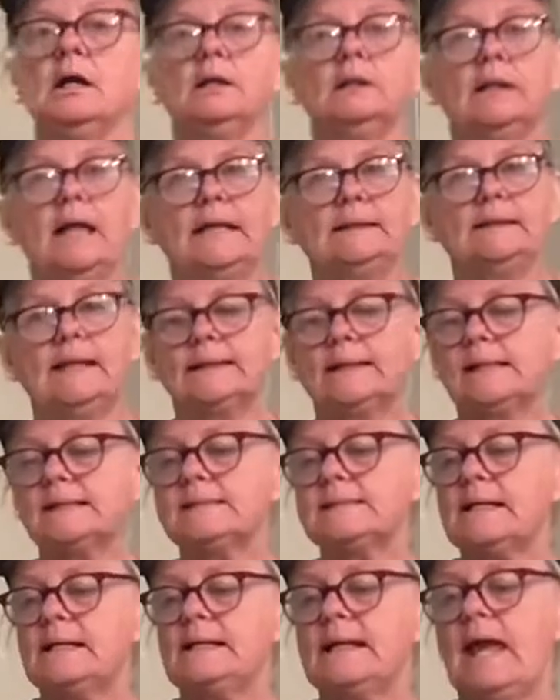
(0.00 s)
And like I
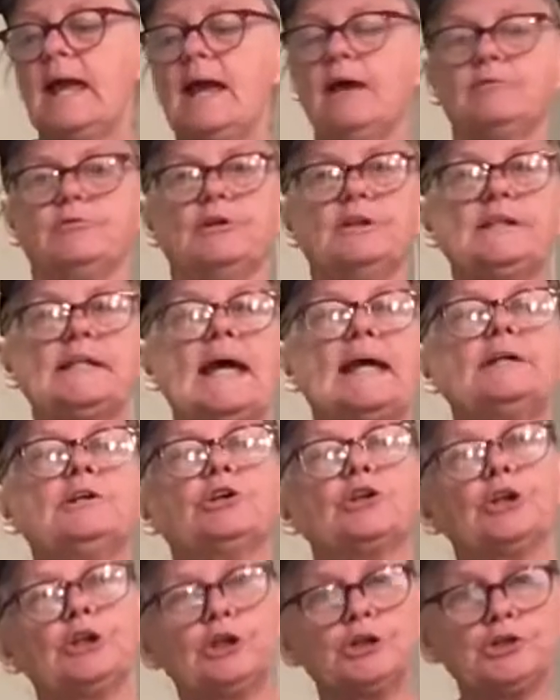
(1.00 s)
said, every day you're
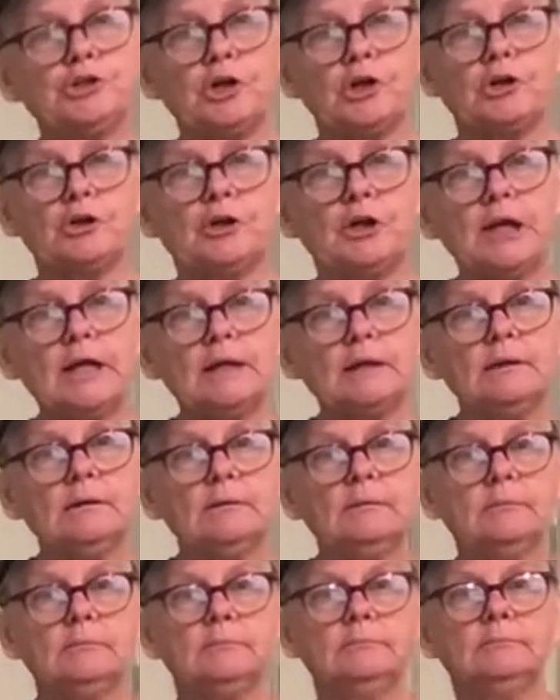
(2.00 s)
going to turn it,
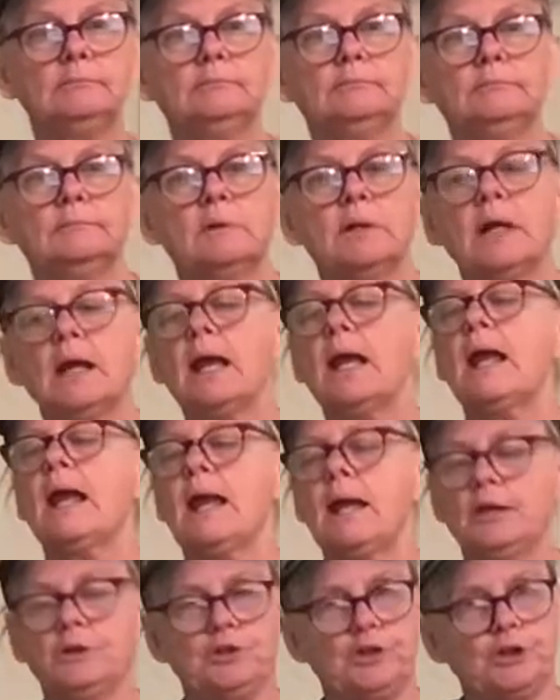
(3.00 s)

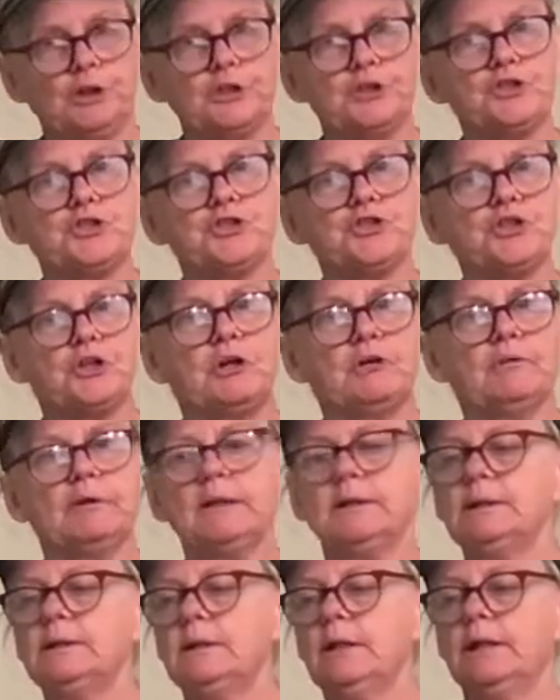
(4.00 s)
you're going to stir
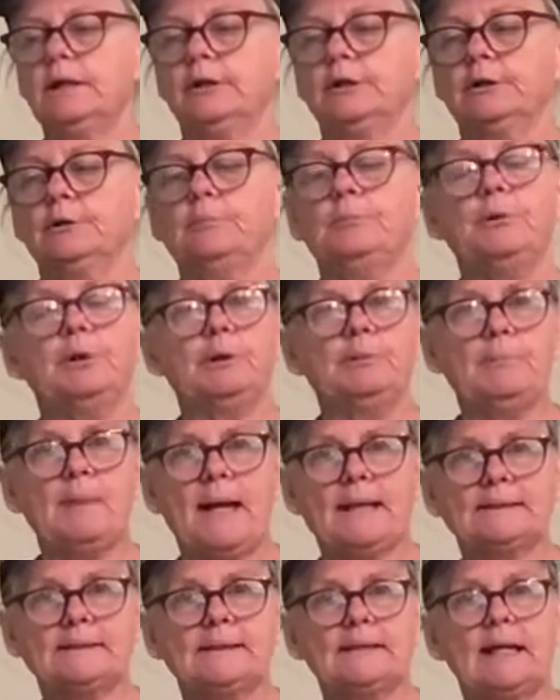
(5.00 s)
it, you're going to put it
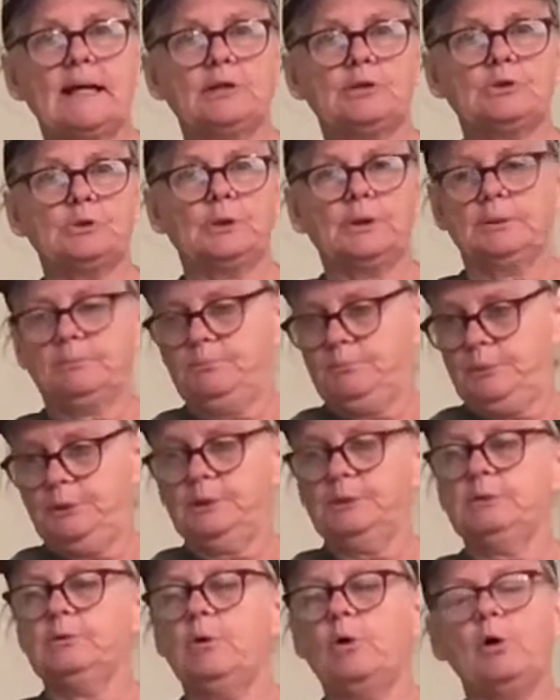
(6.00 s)
back together and put
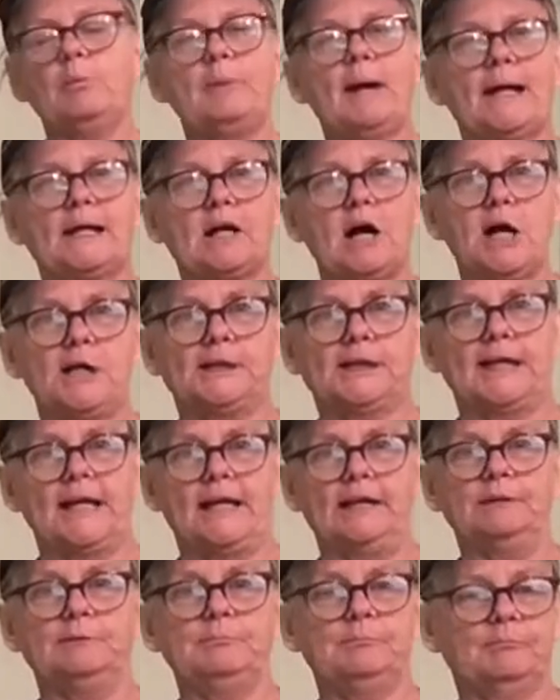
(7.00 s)
it all back on
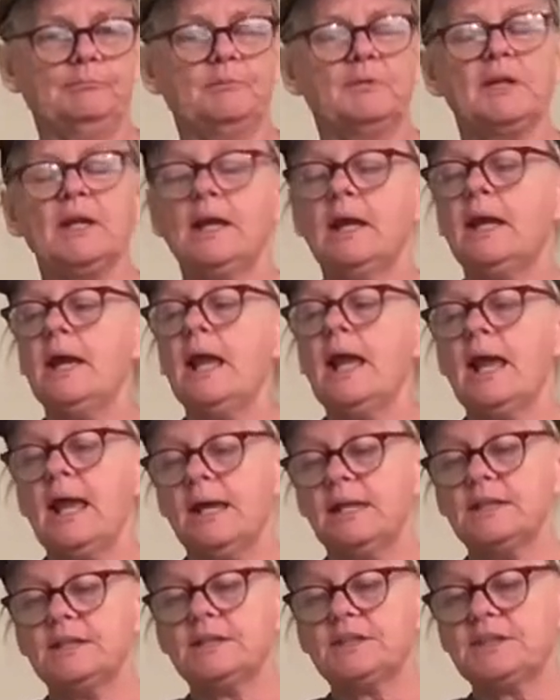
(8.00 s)
again.
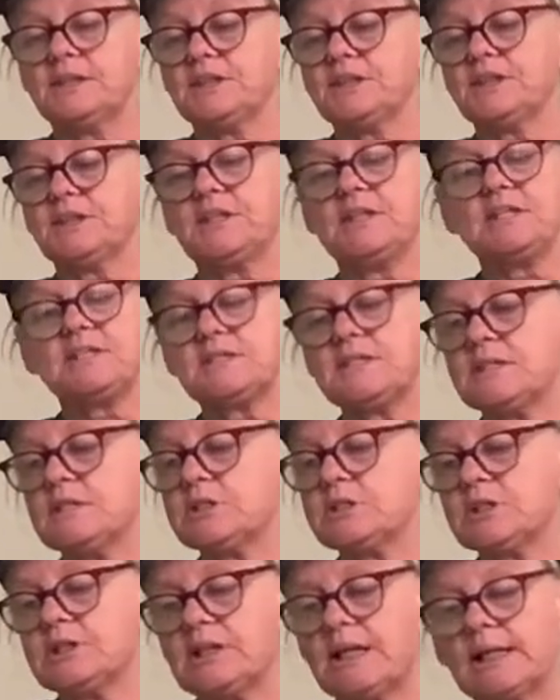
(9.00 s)
This
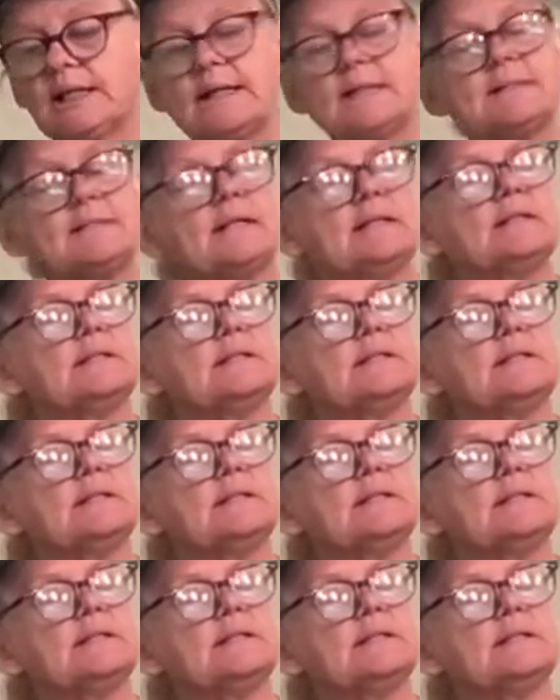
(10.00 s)
is, like I said,